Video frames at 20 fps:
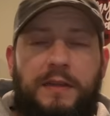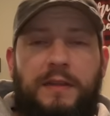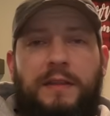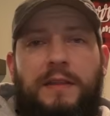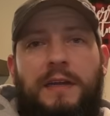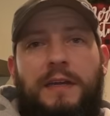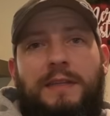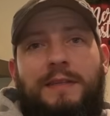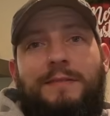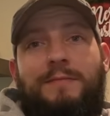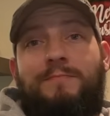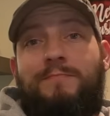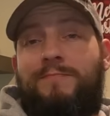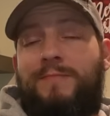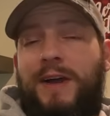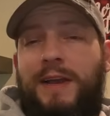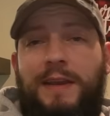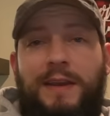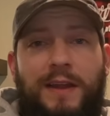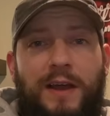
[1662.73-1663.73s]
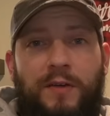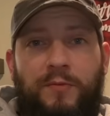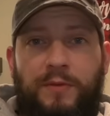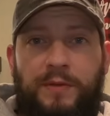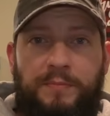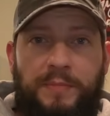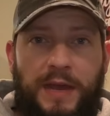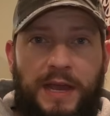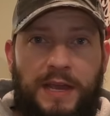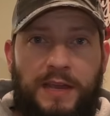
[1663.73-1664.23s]
that might not
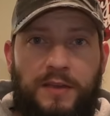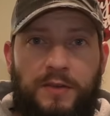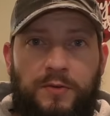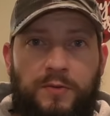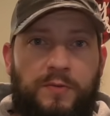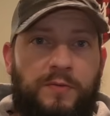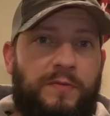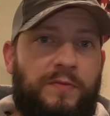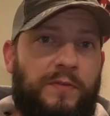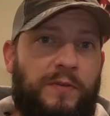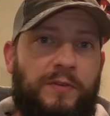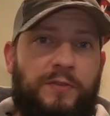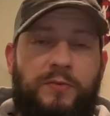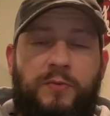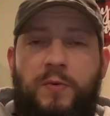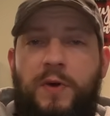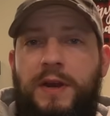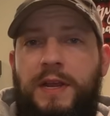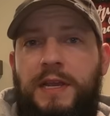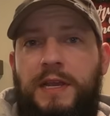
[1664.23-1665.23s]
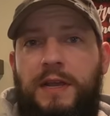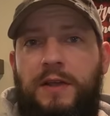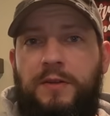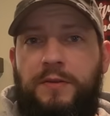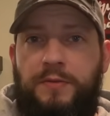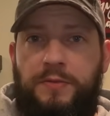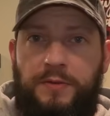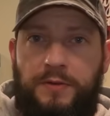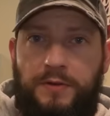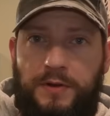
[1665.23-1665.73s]
repay you for 20
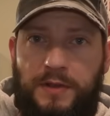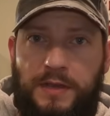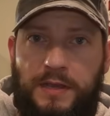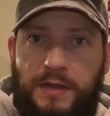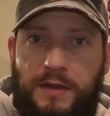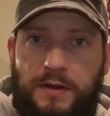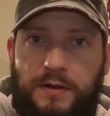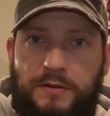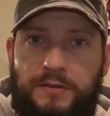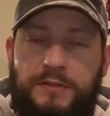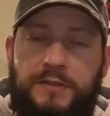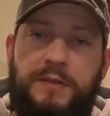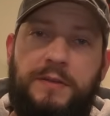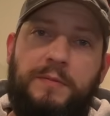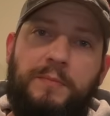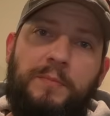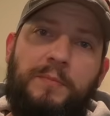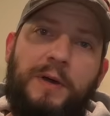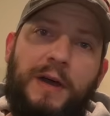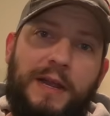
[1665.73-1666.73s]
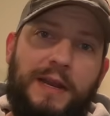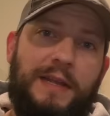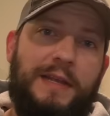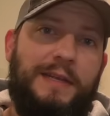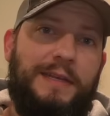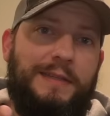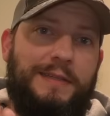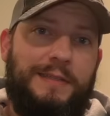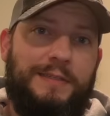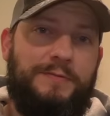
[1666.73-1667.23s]
or 30 years. But
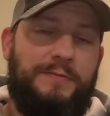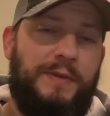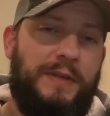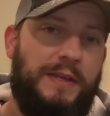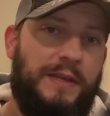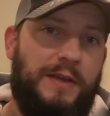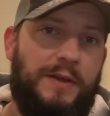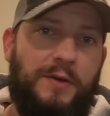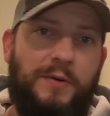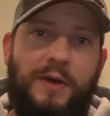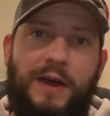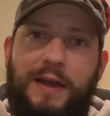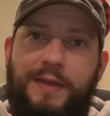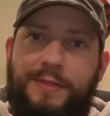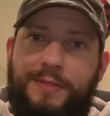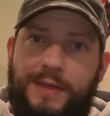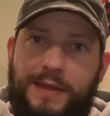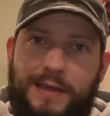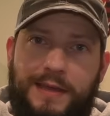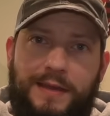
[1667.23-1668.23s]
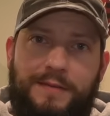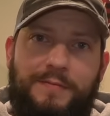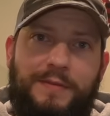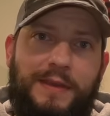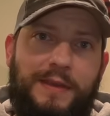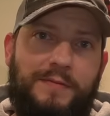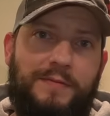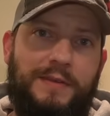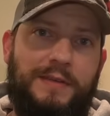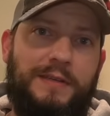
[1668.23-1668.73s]
in this video, I think I've
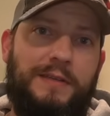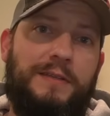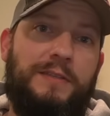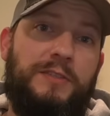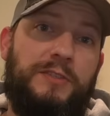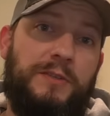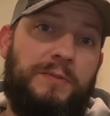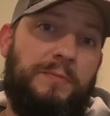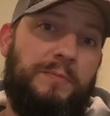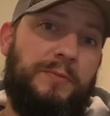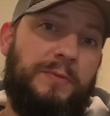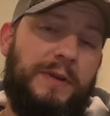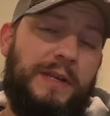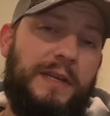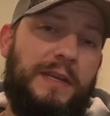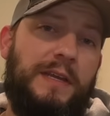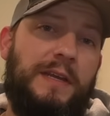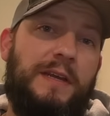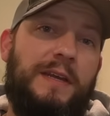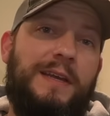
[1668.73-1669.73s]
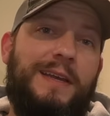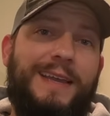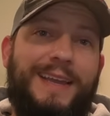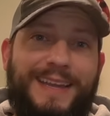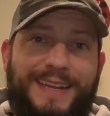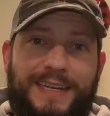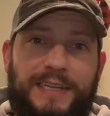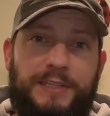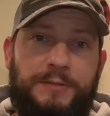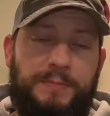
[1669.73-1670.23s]
given some pretty
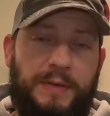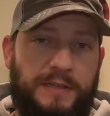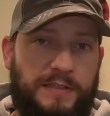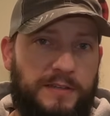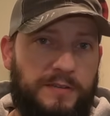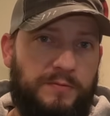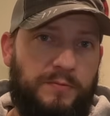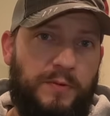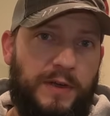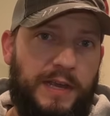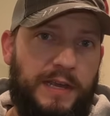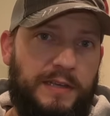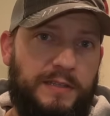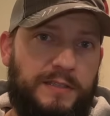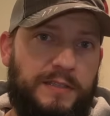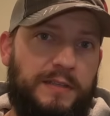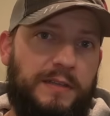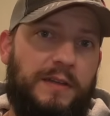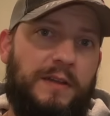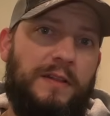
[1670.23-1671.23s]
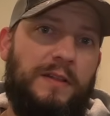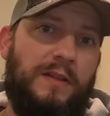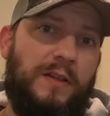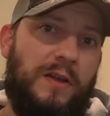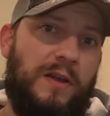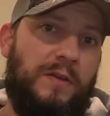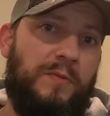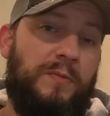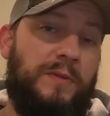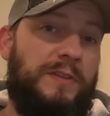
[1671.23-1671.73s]
inexpensive ways
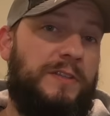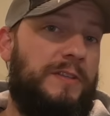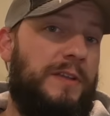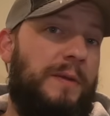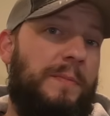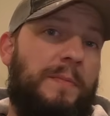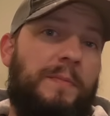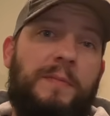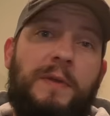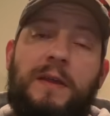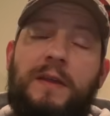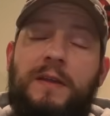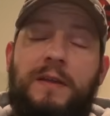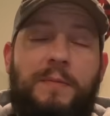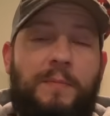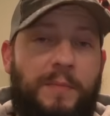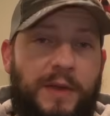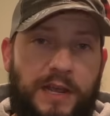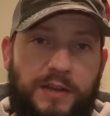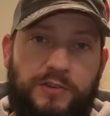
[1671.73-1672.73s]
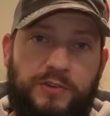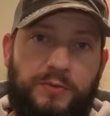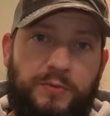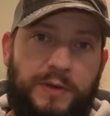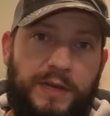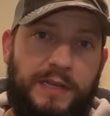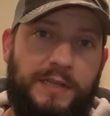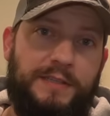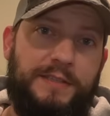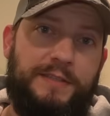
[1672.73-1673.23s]
along with some major
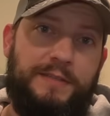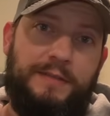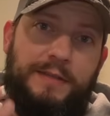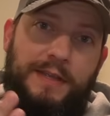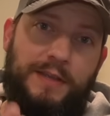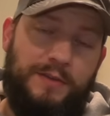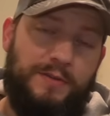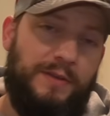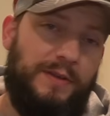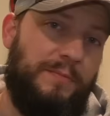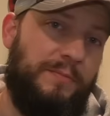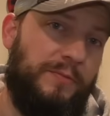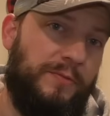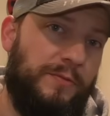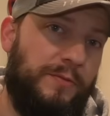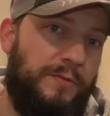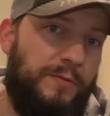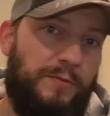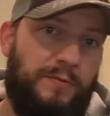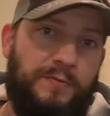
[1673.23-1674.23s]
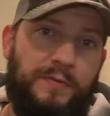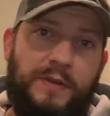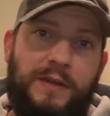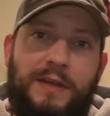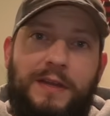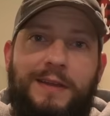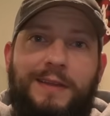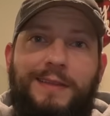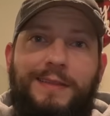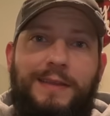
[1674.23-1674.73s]
ways that you can improve
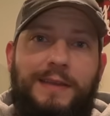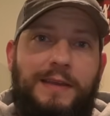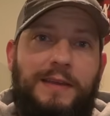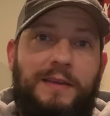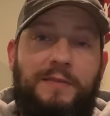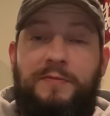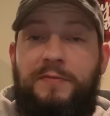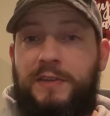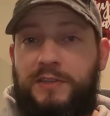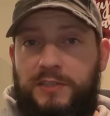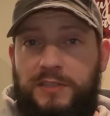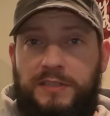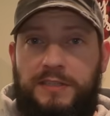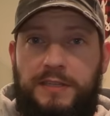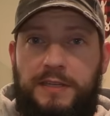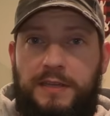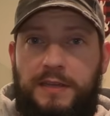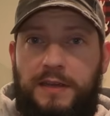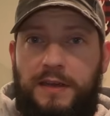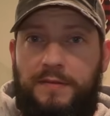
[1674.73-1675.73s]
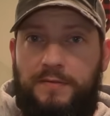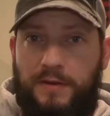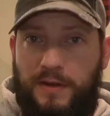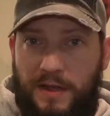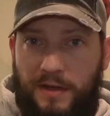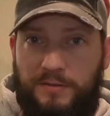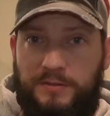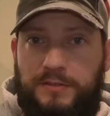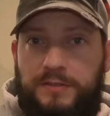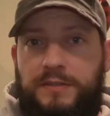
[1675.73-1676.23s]
the efficiency of your
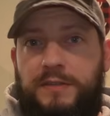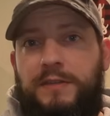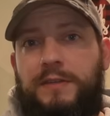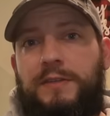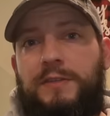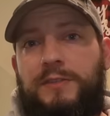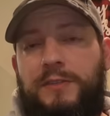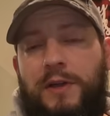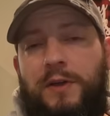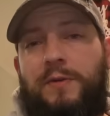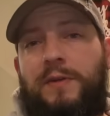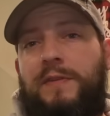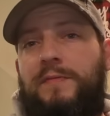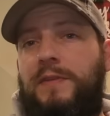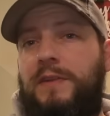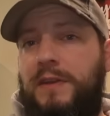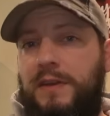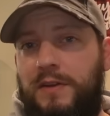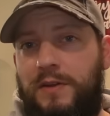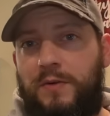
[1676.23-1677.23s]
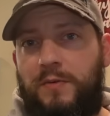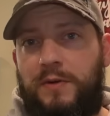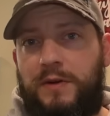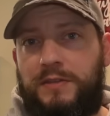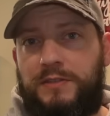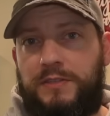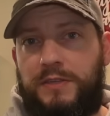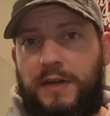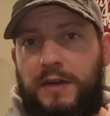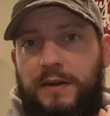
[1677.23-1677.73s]
house. So if you didn't know where to
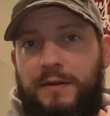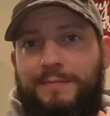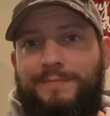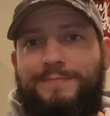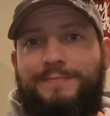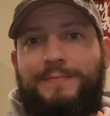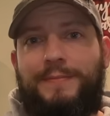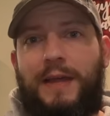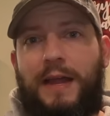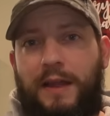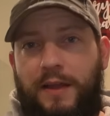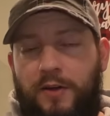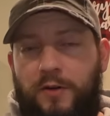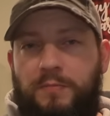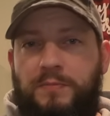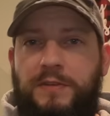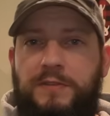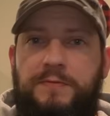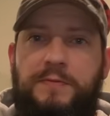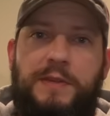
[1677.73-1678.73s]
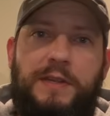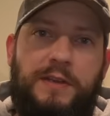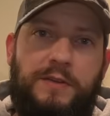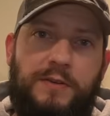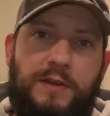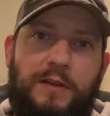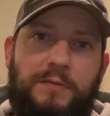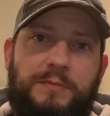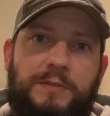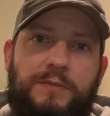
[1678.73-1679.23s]
start, I hope this video
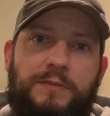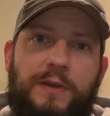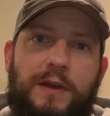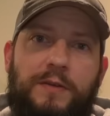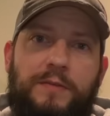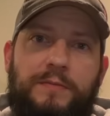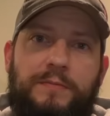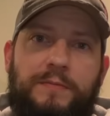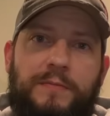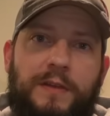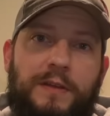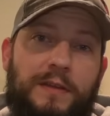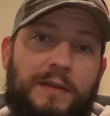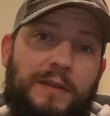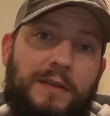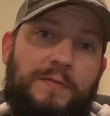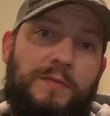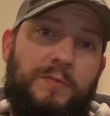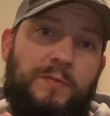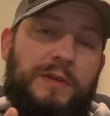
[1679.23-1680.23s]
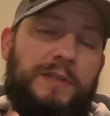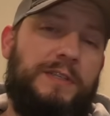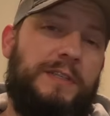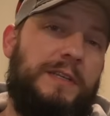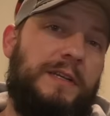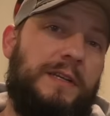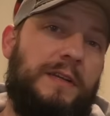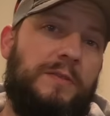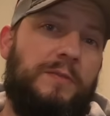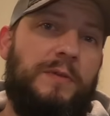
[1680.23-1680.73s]
helps you out. If you want to
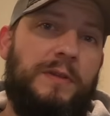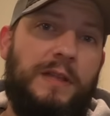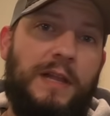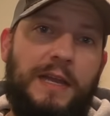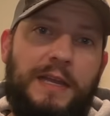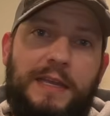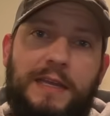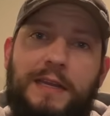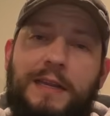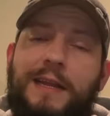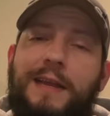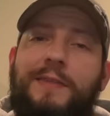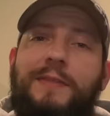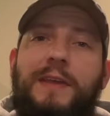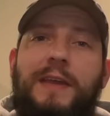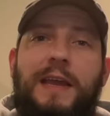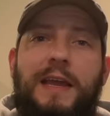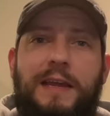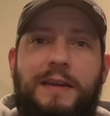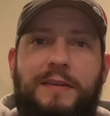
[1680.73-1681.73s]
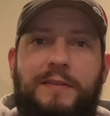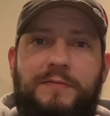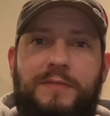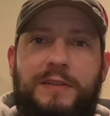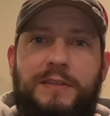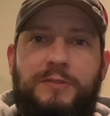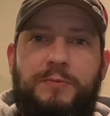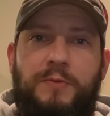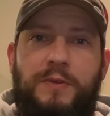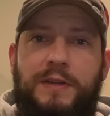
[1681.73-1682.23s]
see another one like it, at the end of
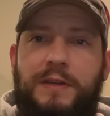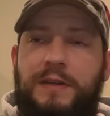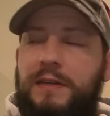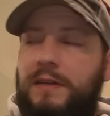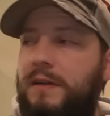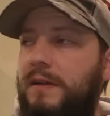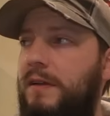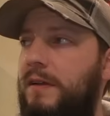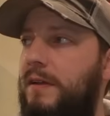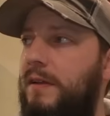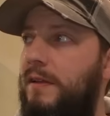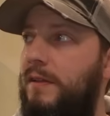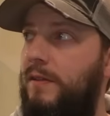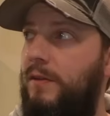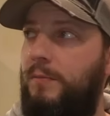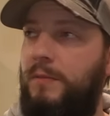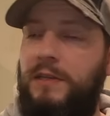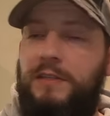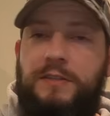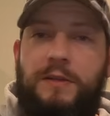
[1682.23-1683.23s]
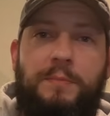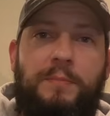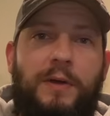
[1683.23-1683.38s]
this one, there'll be some